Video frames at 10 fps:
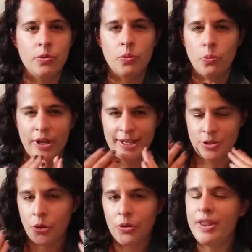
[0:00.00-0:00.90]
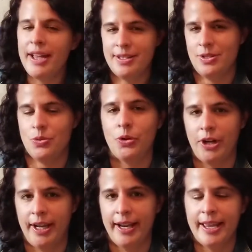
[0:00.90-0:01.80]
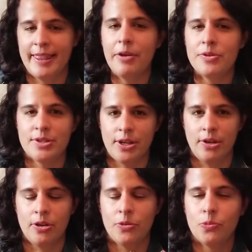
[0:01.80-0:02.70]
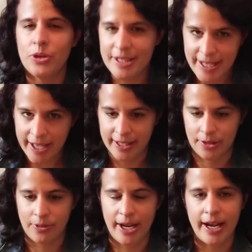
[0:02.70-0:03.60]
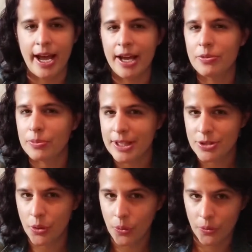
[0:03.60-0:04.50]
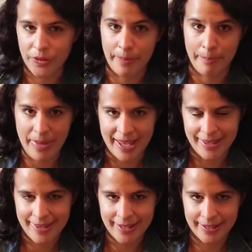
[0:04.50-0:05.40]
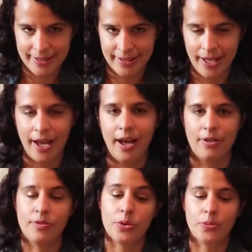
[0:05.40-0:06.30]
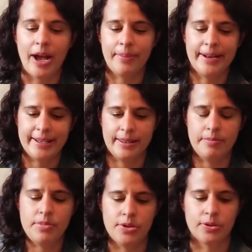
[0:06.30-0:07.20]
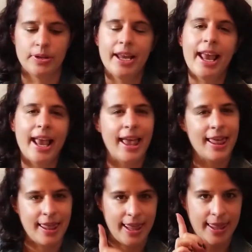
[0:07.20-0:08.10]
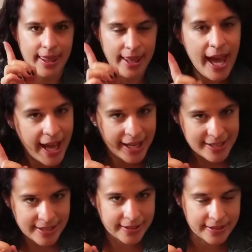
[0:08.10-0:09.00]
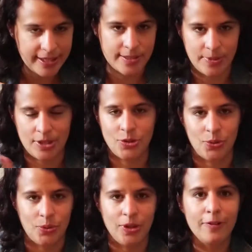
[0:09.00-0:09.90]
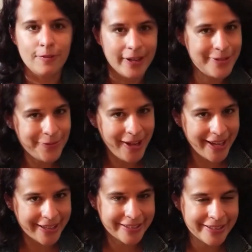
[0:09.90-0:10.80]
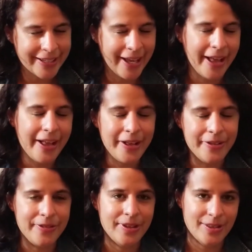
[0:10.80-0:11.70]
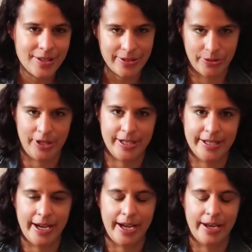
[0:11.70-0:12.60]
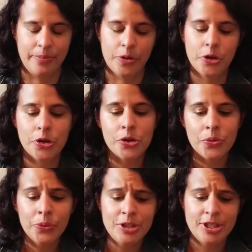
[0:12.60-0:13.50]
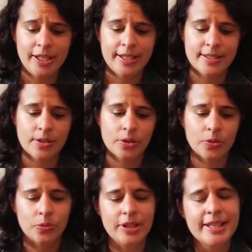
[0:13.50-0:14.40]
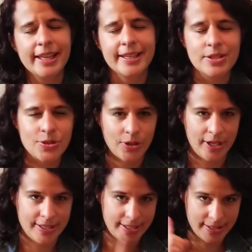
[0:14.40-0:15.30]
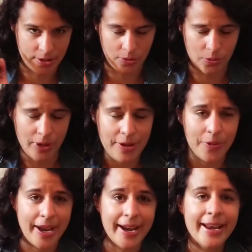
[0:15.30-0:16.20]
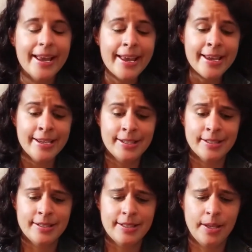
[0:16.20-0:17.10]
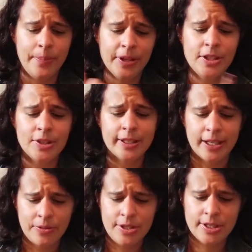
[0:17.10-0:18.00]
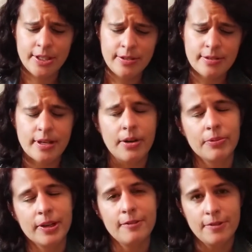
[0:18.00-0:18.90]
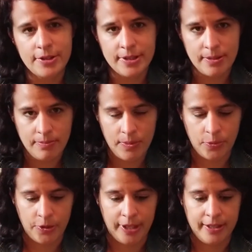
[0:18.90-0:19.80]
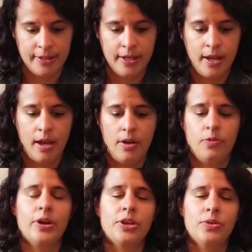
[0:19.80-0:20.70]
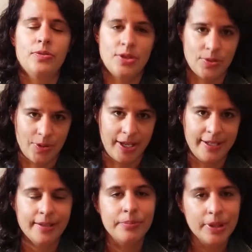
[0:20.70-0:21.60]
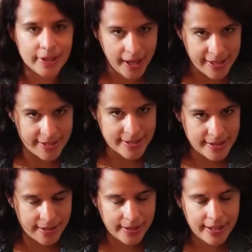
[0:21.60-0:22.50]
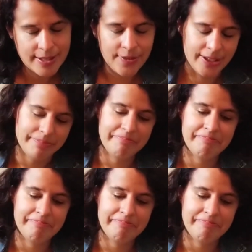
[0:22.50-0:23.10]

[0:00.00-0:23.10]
we told that story, and that was a retelling, right? I retold the myth of the rabbit in the moon. That leads me to the fun fact of the story time, which is retelling stories is a great way to build language skills and reinforce the memory of what you have just read. Plus, it's fun.